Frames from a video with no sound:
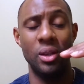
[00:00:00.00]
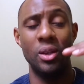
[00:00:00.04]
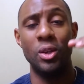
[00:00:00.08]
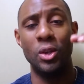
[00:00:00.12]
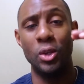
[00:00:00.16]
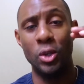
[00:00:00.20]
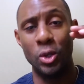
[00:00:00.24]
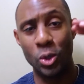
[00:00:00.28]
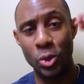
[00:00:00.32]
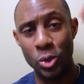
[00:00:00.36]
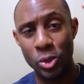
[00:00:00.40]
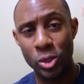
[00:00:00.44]

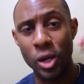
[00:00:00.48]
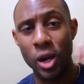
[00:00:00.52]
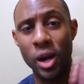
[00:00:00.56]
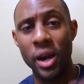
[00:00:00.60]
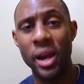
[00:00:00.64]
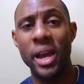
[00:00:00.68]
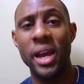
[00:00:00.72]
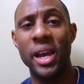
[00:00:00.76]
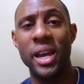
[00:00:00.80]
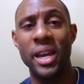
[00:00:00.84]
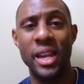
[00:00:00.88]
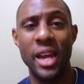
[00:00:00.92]
you start
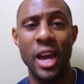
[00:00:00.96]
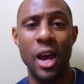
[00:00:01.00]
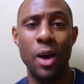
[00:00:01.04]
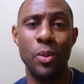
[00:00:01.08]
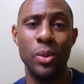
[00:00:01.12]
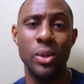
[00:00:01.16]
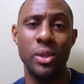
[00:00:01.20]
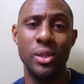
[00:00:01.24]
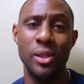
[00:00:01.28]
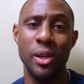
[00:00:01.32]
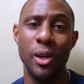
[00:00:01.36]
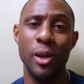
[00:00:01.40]
hanging out
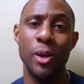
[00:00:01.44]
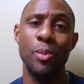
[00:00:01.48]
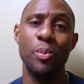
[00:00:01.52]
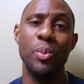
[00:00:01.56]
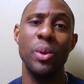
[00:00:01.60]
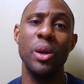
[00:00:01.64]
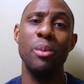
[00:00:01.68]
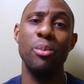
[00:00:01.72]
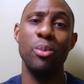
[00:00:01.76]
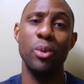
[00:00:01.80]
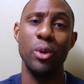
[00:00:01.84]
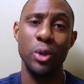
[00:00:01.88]
with certain
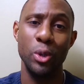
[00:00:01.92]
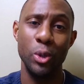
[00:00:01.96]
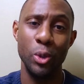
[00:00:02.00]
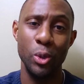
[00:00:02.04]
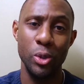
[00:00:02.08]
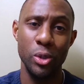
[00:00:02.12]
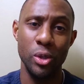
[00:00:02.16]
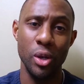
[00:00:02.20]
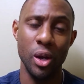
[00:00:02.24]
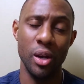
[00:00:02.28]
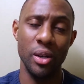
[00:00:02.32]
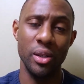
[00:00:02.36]
people, you
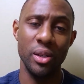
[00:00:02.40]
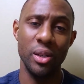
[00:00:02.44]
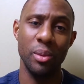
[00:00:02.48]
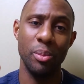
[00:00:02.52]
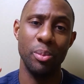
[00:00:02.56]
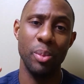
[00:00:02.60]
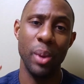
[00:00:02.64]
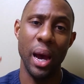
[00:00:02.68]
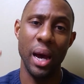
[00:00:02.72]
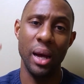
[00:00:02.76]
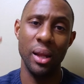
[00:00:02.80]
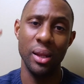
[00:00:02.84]
start to
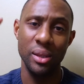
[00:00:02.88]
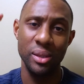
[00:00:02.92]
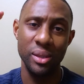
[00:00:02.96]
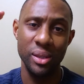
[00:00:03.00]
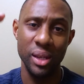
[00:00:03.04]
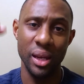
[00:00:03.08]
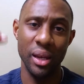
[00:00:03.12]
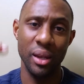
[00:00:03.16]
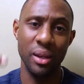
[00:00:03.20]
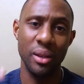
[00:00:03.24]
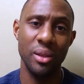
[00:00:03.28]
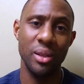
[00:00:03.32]
balance
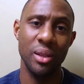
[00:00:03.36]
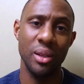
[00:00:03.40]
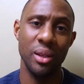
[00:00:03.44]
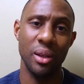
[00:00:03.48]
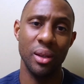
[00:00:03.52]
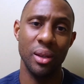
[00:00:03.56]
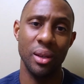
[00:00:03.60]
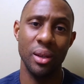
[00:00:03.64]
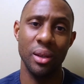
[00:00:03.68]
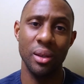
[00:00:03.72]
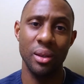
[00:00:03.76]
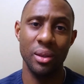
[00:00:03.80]

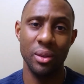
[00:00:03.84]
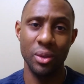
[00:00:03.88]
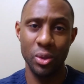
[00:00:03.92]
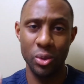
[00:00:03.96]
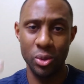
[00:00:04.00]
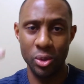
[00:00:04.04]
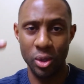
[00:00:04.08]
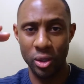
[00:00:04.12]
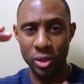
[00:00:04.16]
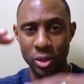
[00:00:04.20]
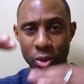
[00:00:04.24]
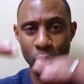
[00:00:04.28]
you
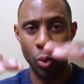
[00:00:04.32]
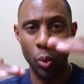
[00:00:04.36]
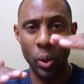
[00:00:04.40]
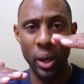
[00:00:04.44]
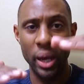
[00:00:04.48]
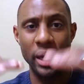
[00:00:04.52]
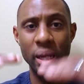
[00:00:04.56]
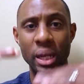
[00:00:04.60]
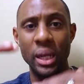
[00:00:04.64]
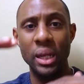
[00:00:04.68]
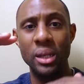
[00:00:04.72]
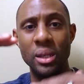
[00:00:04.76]
start to
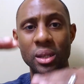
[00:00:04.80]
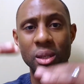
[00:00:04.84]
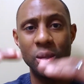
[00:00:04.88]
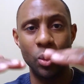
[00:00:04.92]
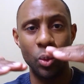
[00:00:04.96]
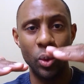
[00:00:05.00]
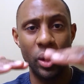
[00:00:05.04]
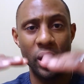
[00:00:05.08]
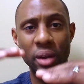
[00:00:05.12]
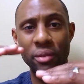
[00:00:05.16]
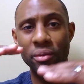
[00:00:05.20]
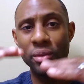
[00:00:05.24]
wade into
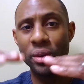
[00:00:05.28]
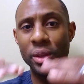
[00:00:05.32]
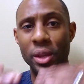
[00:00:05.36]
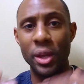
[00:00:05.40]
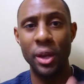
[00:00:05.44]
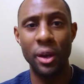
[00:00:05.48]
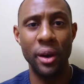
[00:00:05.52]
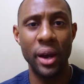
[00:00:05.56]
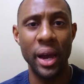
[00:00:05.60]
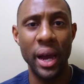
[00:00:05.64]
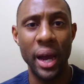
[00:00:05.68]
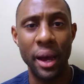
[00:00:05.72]
wherever
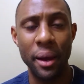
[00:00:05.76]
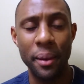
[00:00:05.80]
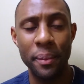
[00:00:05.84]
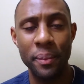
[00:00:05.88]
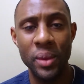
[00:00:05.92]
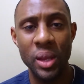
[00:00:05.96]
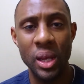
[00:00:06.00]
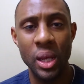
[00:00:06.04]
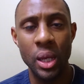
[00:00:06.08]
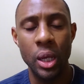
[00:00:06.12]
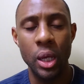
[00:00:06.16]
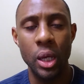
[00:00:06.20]
they're at.
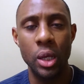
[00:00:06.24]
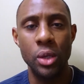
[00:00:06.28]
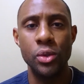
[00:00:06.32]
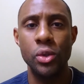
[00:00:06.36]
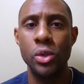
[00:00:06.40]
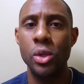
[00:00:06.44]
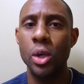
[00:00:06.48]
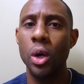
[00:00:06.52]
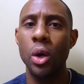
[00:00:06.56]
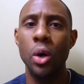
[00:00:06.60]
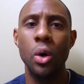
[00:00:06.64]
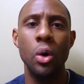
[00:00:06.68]
And
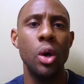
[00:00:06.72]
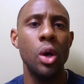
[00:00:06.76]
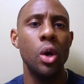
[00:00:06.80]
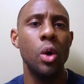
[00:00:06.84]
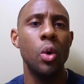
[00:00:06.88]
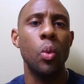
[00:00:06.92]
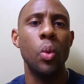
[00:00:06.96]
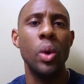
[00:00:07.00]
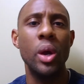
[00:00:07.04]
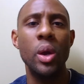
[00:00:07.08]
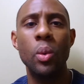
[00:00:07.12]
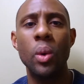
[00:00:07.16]
so
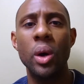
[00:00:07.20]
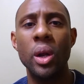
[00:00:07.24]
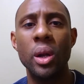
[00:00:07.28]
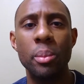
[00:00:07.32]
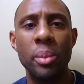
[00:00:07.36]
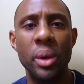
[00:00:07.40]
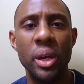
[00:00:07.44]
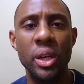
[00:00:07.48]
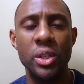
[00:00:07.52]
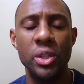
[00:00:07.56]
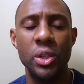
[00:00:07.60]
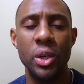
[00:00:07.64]
we want to
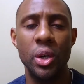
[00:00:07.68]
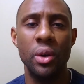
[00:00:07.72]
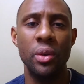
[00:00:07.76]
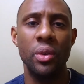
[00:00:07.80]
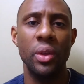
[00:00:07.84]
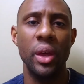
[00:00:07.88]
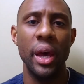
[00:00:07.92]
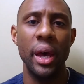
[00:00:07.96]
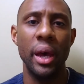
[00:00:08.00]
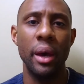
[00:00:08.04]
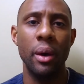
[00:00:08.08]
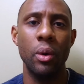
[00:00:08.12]
make sure
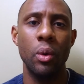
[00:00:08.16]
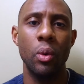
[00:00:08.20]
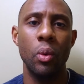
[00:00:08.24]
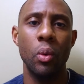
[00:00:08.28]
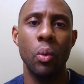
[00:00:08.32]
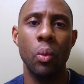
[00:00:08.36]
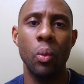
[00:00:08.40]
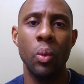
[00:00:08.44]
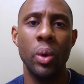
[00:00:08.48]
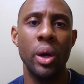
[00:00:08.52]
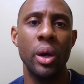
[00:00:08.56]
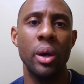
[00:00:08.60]
that
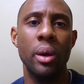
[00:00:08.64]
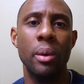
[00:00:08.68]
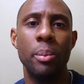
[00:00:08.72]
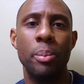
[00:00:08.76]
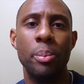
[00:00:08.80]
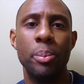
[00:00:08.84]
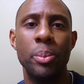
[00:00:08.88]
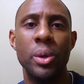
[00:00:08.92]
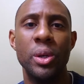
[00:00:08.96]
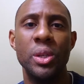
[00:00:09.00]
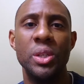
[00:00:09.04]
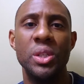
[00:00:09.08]
we're
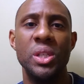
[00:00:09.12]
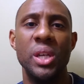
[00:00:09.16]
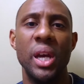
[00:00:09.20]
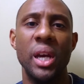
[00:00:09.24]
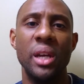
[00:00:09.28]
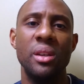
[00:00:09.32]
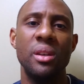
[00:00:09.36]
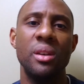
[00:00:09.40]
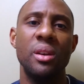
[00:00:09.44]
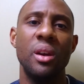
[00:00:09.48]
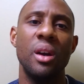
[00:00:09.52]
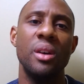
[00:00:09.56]

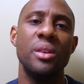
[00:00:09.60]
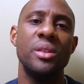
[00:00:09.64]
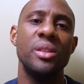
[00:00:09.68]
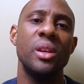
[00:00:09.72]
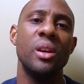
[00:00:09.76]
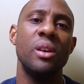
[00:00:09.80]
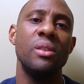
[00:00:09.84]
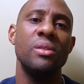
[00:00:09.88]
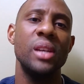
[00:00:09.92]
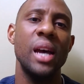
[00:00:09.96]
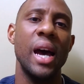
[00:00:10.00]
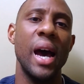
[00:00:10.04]
projecting
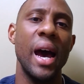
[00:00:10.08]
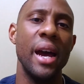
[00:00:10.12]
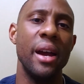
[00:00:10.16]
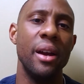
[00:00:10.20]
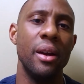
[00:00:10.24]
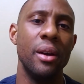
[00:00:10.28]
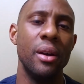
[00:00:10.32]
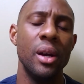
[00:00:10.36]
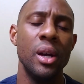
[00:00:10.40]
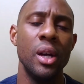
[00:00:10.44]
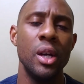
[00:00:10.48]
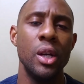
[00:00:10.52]
ourselves
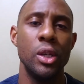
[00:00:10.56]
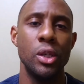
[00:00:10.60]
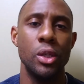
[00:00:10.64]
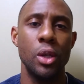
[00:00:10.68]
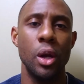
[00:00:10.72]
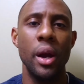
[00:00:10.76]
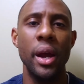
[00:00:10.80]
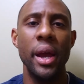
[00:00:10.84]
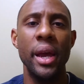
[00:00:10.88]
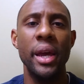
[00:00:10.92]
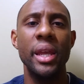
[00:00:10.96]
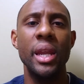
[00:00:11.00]
higher.
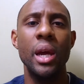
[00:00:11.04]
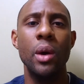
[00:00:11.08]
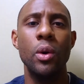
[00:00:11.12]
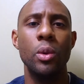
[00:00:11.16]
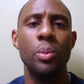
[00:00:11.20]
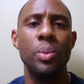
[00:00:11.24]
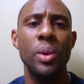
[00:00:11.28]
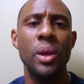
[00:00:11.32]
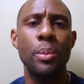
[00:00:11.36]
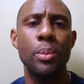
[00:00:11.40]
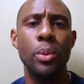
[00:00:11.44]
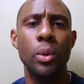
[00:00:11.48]
Start hanging out
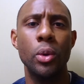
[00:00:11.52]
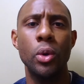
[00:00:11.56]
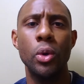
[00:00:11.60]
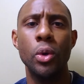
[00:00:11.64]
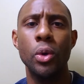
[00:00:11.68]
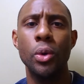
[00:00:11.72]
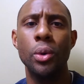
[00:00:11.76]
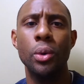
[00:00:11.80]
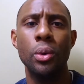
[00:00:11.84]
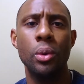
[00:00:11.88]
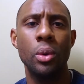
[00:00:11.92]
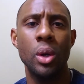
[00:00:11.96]
with people
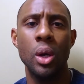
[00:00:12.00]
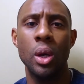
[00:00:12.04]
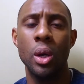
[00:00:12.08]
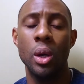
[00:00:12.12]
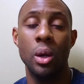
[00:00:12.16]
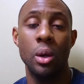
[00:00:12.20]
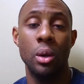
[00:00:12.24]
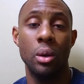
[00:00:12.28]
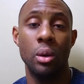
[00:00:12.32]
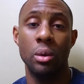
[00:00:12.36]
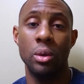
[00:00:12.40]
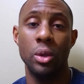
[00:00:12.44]
who
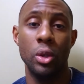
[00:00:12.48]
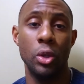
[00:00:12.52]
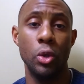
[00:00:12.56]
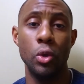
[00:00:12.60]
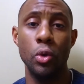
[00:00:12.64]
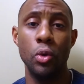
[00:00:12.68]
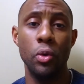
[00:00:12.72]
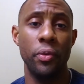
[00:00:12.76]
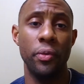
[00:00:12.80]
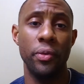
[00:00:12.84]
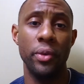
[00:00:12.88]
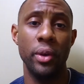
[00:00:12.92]

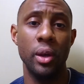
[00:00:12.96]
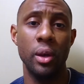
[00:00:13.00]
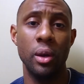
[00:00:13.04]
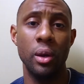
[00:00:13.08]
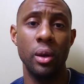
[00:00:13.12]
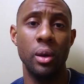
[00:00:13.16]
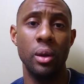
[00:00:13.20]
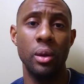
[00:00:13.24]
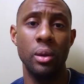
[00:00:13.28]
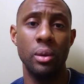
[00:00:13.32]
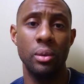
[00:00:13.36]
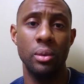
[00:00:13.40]
you
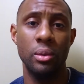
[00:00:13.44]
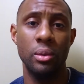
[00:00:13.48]
feel,